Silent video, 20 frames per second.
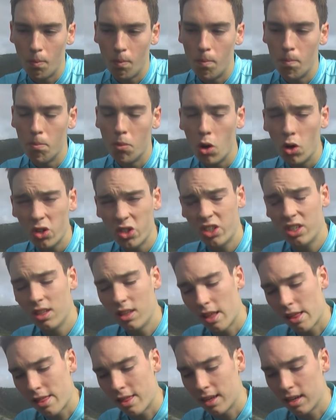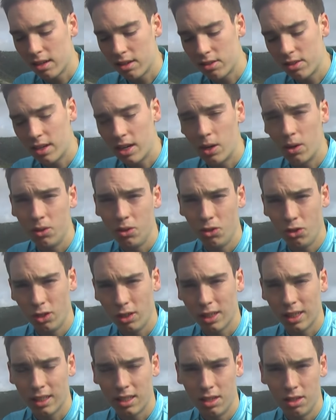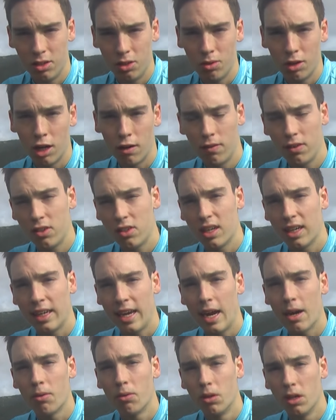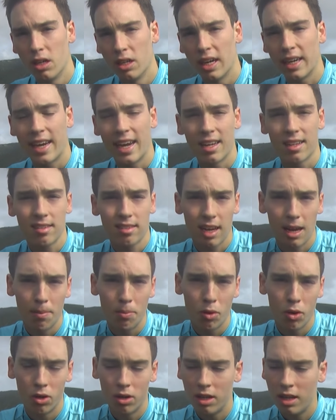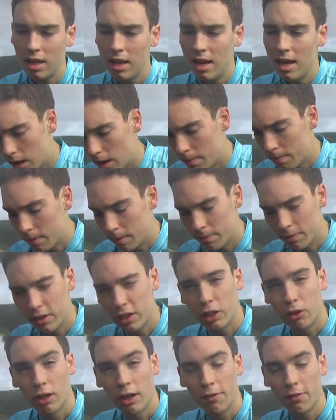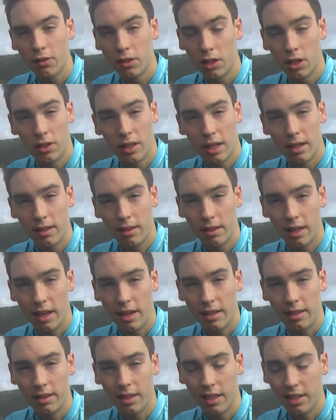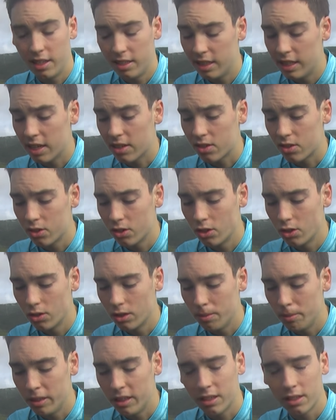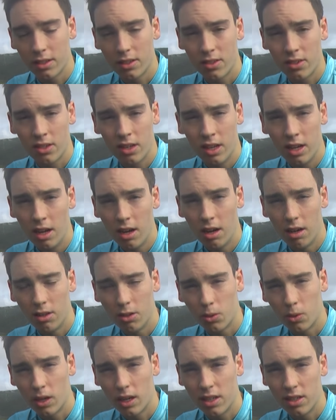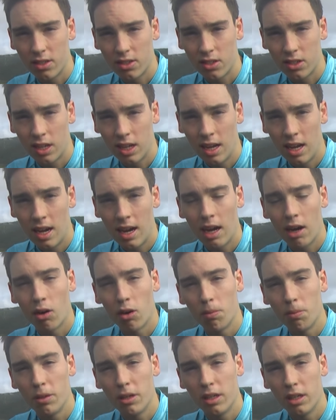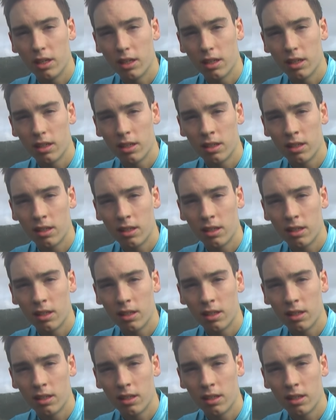most of the things that I would usually like to do. Obviously I can't run, I can't skateboard. I'm very grateful though that they did that surgery, because otherwise I would be in a